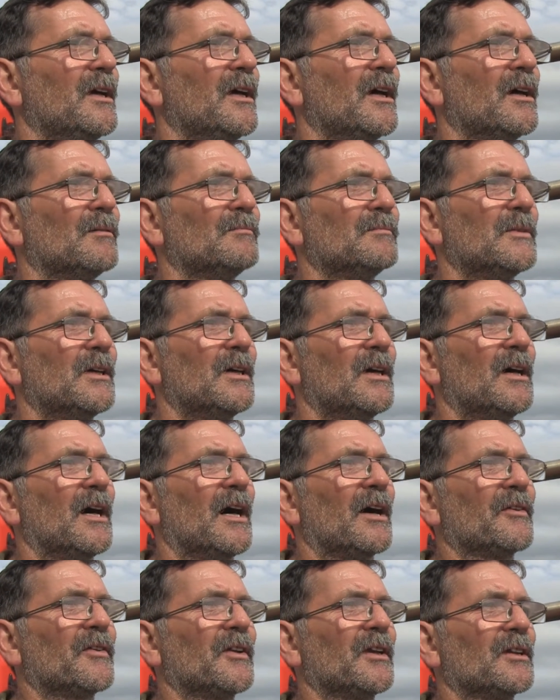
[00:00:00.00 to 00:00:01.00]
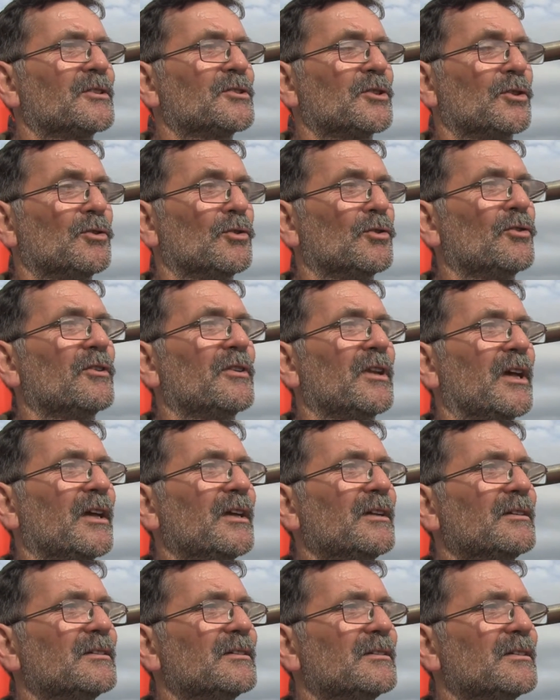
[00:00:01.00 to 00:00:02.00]
I think it's a good
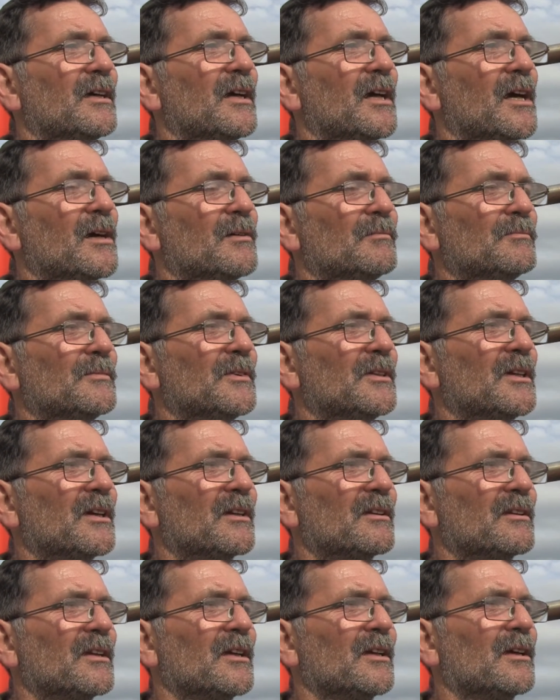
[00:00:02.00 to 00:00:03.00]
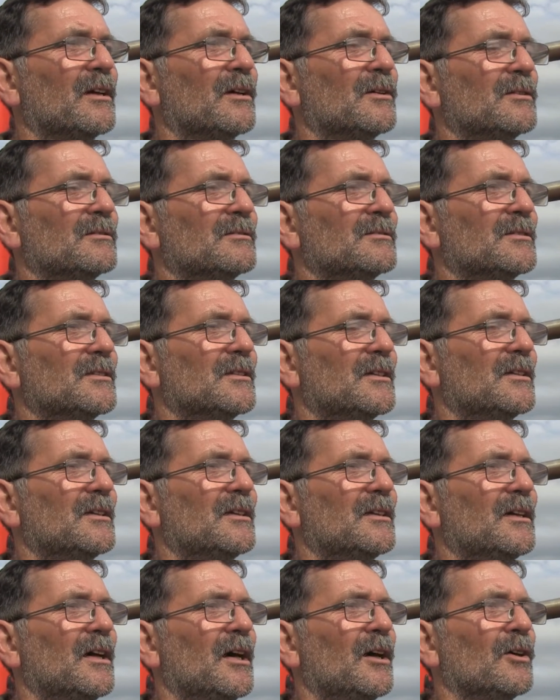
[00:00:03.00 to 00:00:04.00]
thing. I
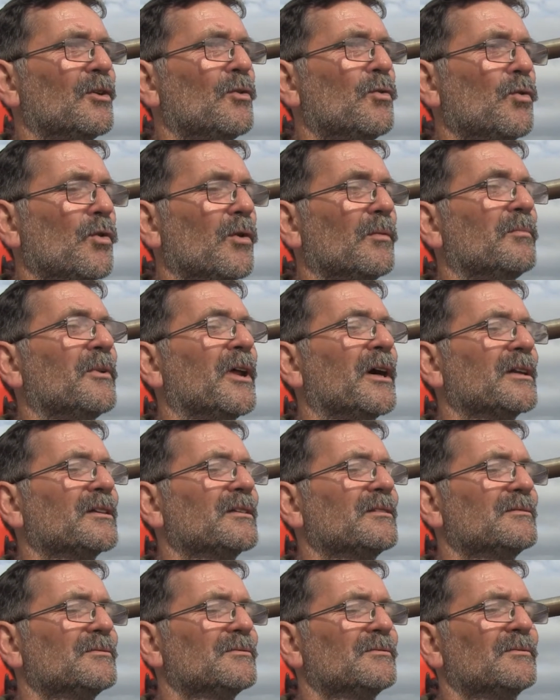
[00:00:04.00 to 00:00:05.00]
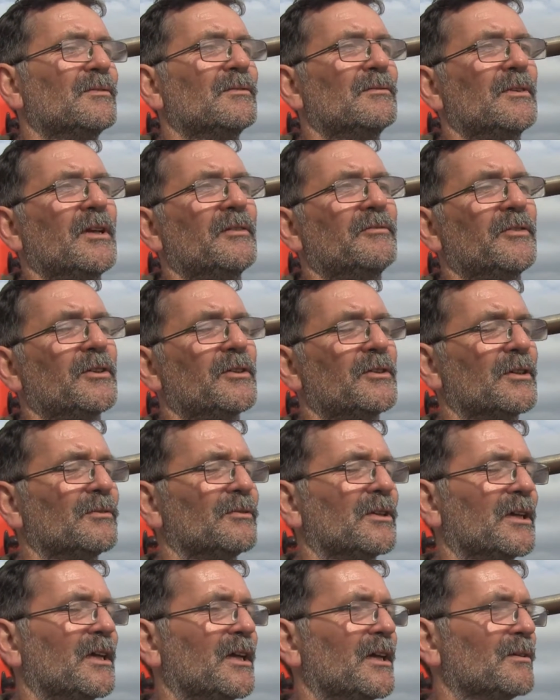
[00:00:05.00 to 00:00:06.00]
hope that if you
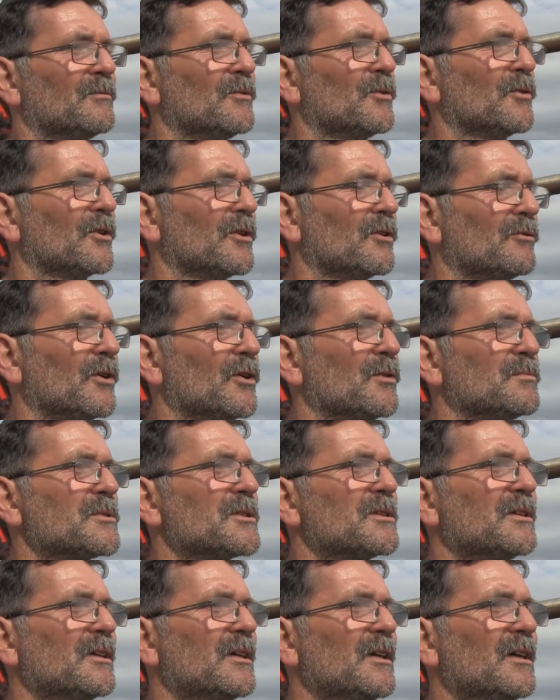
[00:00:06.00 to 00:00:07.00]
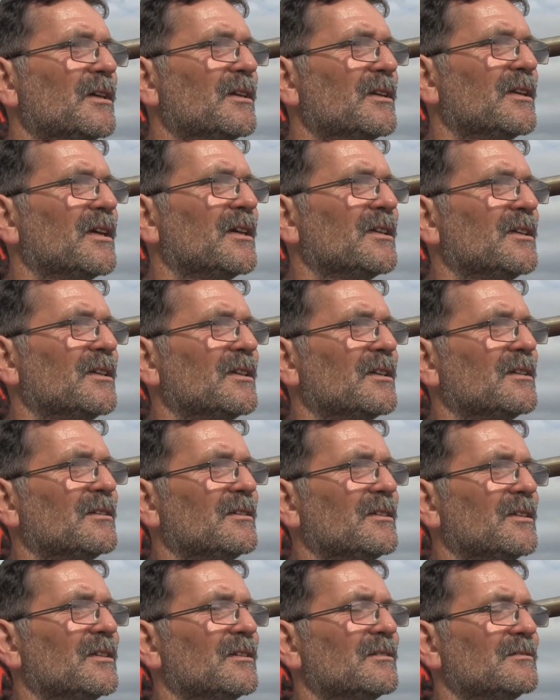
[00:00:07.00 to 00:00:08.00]
do it again with other groups, then
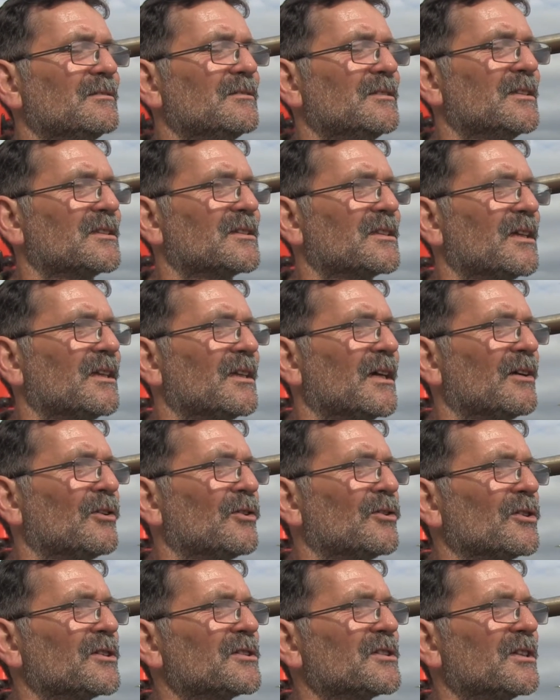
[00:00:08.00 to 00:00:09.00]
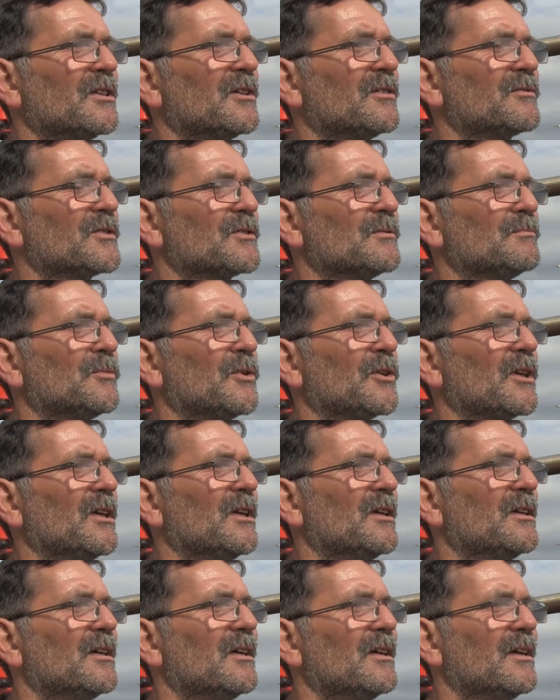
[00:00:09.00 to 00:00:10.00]
you see that honesty of somebody.